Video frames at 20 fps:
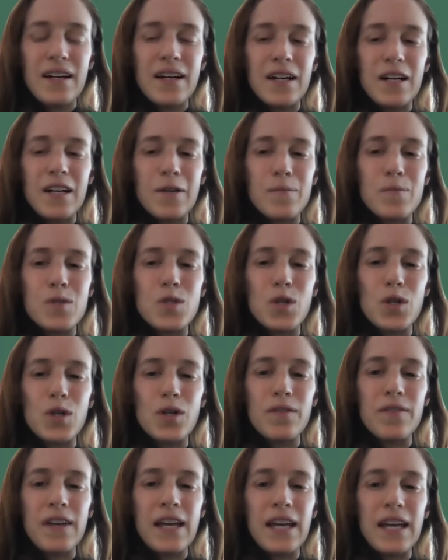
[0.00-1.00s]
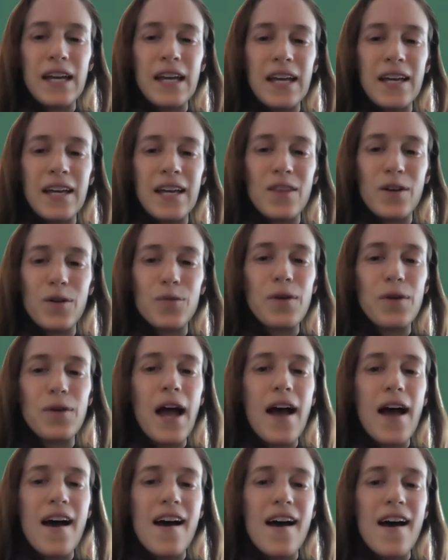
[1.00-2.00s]
Observing the
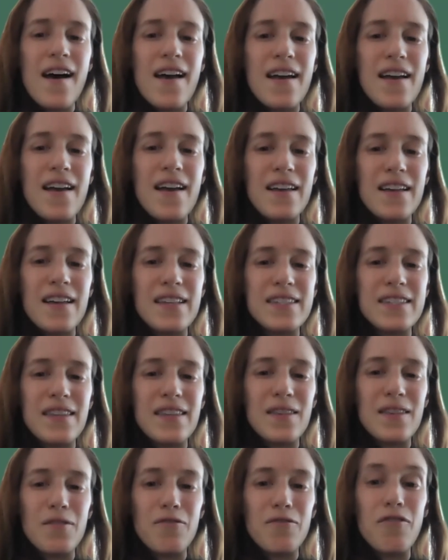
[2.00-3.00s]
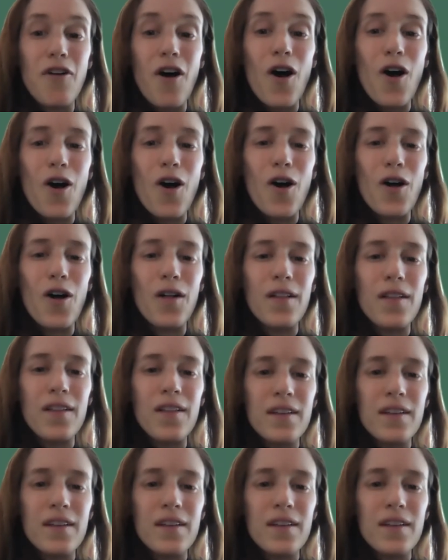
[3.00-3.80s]
rise and the fall